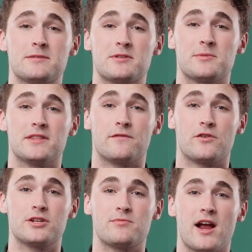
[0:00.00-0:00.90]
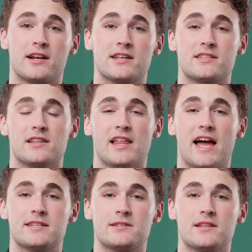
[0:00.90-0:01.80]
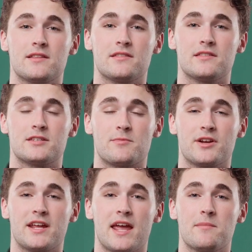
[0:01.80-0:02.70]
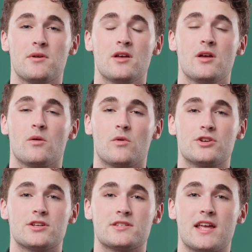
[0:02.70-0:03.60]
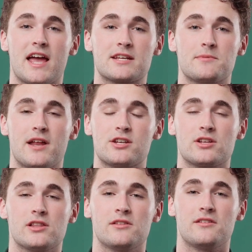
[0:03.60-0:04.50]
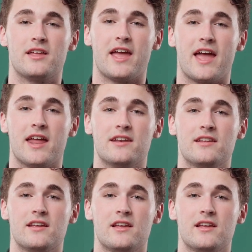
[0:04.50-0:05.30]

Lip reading: between the first practice and the last spring game were just exponential, and